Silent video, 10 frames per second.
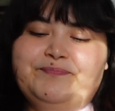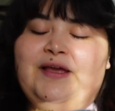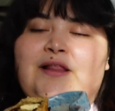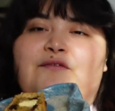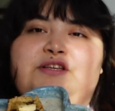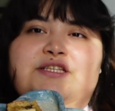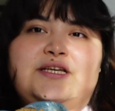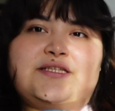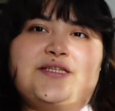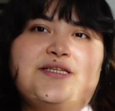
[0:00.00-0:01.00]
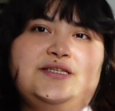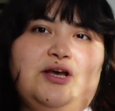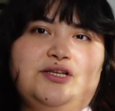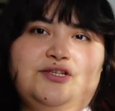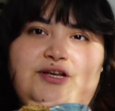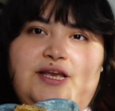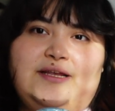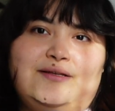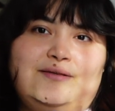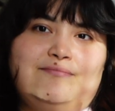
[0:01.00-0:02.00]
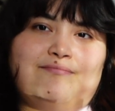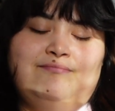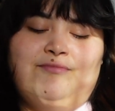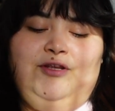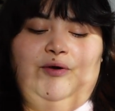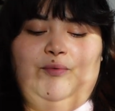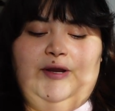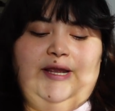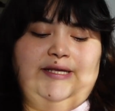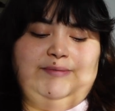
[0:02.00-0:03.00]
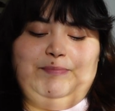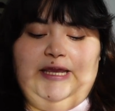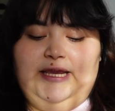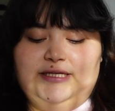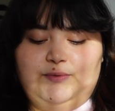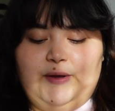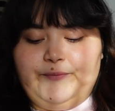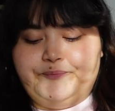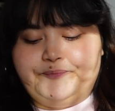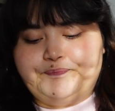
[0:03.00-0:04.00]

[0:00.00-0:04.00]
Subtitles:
I love this because this saucer can, you know, work as a plate as well.